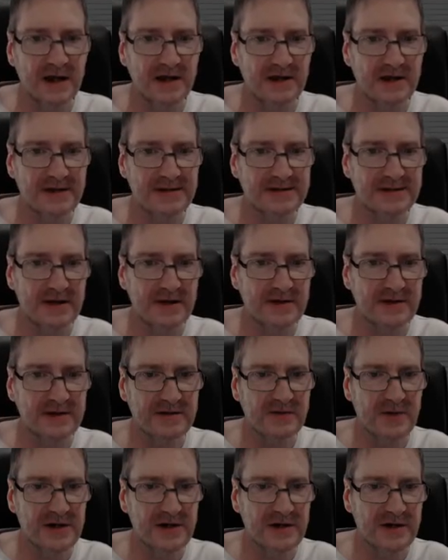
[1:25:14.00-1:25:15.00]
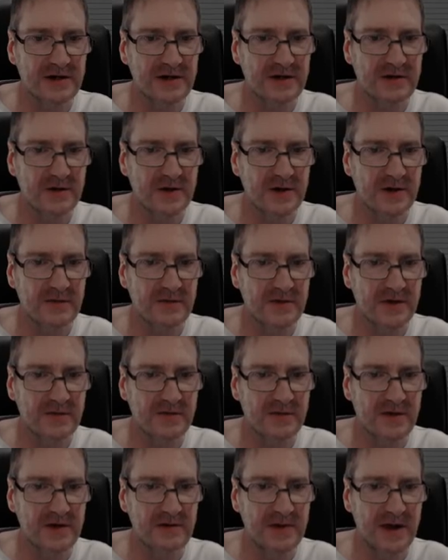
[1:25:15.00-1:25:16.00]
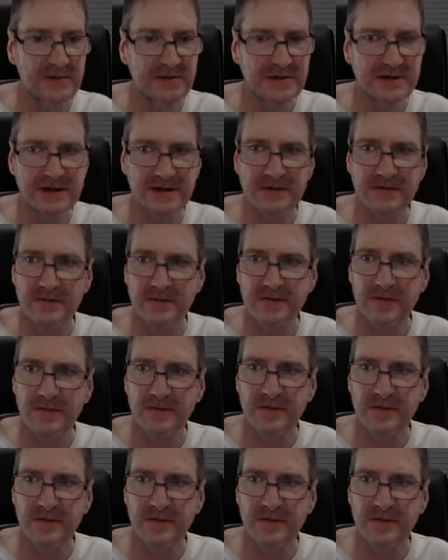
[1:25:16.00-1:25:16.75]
color so that we know that we've U V mapped it.